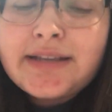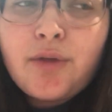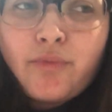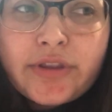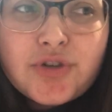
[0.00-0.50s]
And I
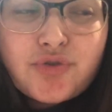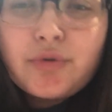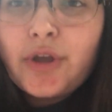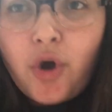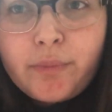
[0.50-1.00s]
really,
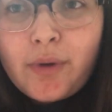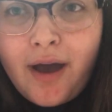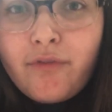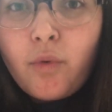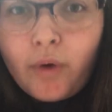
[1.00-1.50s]
truly hope you
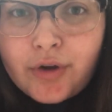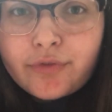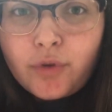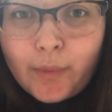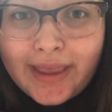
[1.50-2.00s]
have a
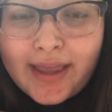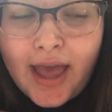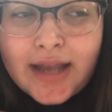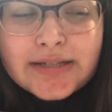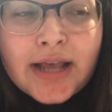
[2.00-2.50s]
wonderful
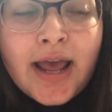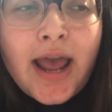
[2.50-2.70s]
weekend."